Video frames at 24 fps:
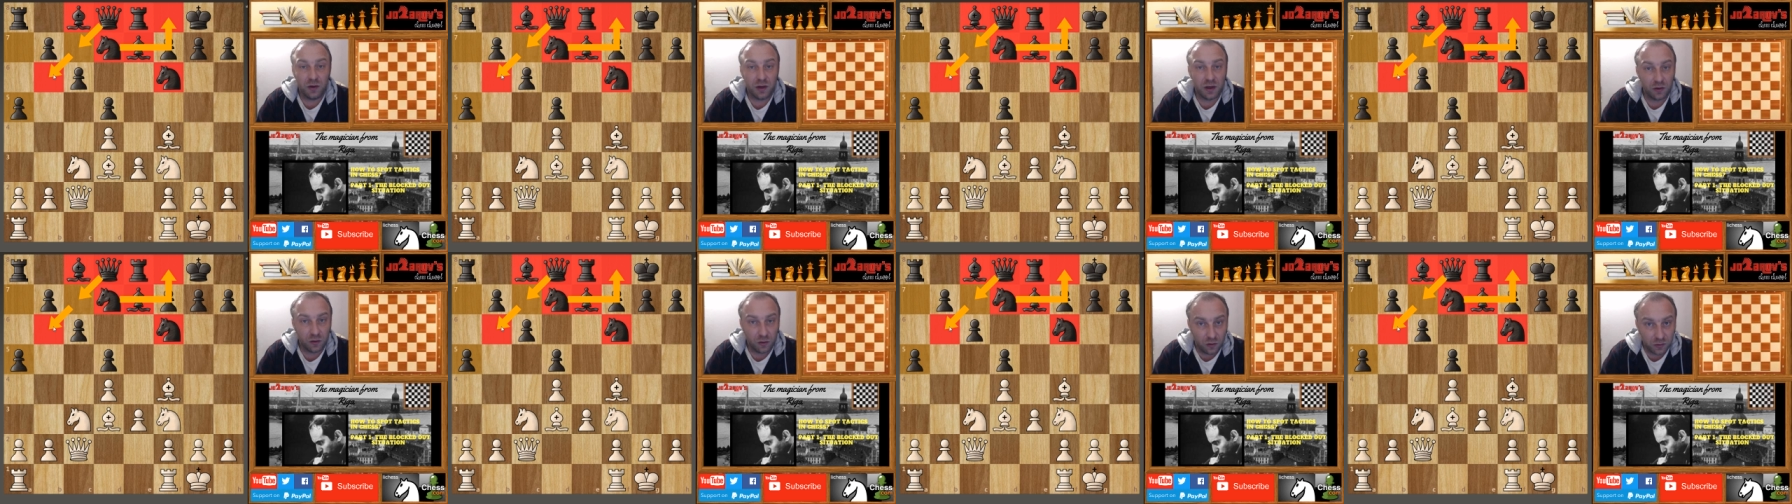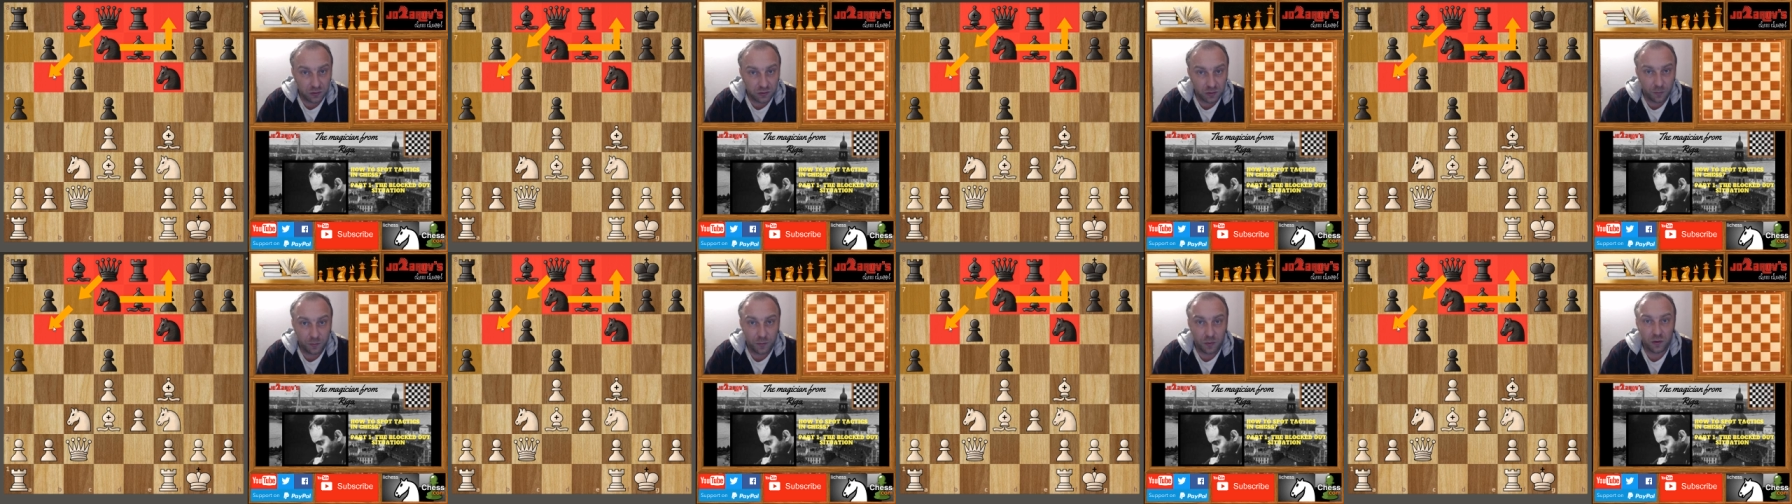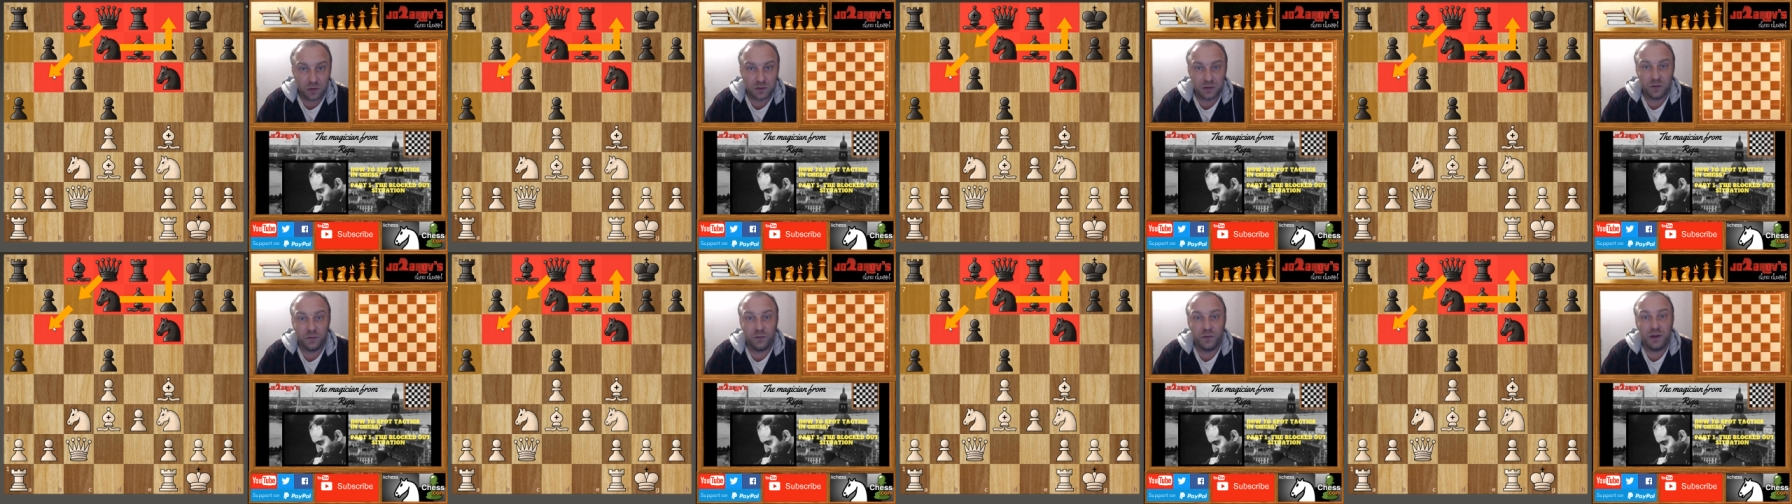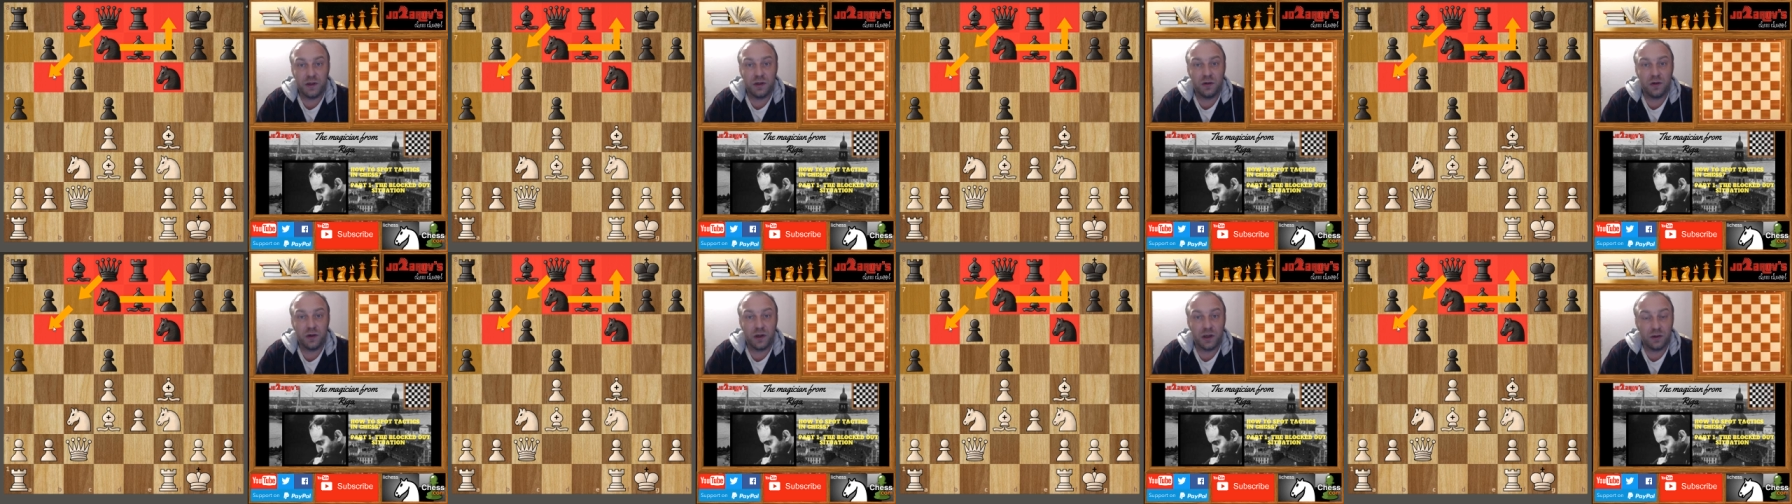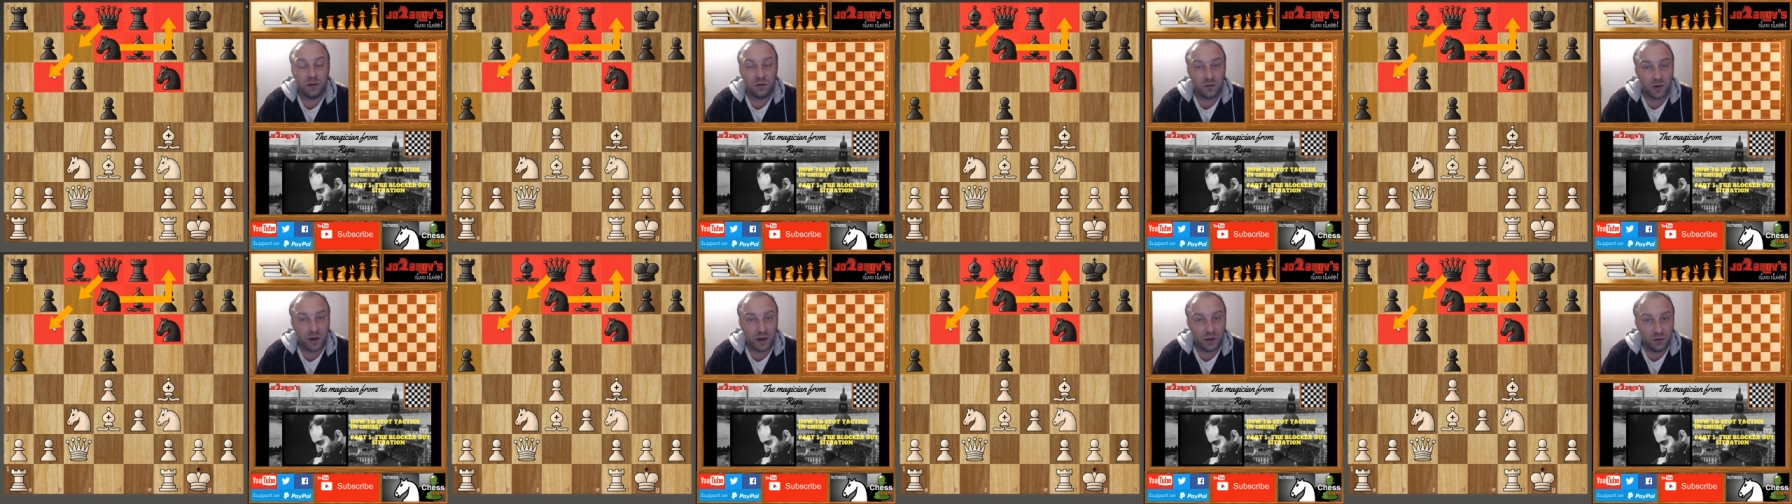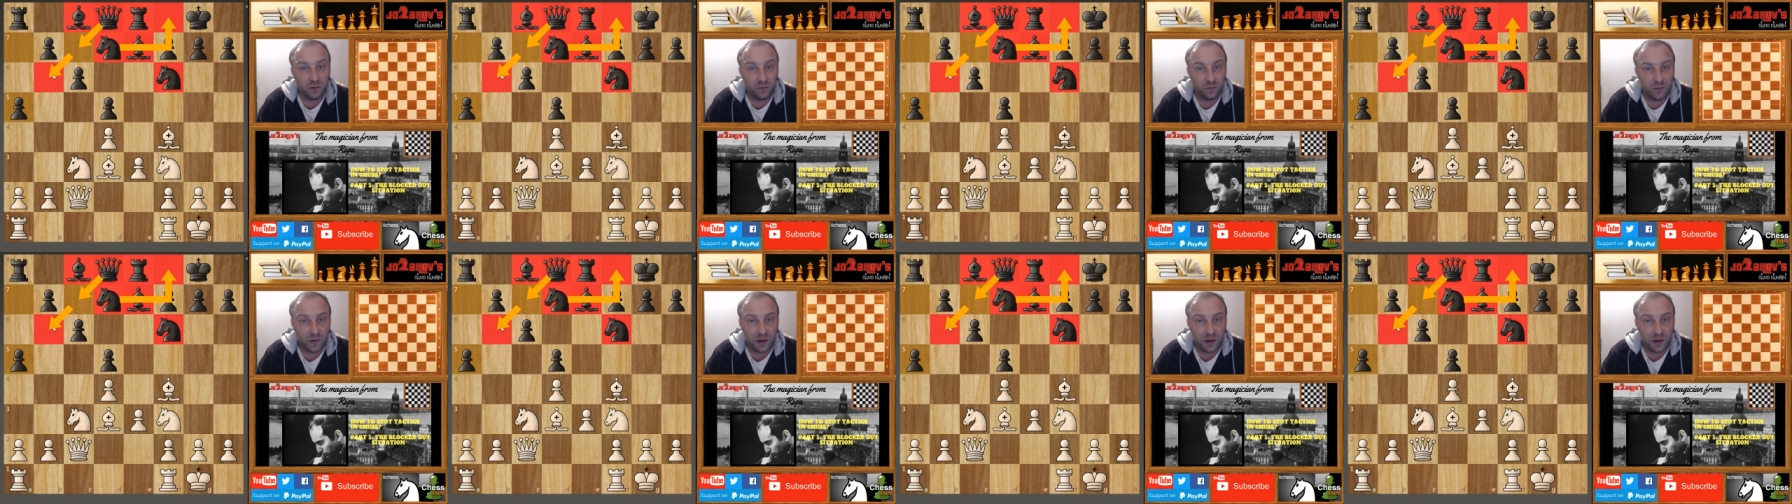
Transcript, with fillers: you can also pause the video and try to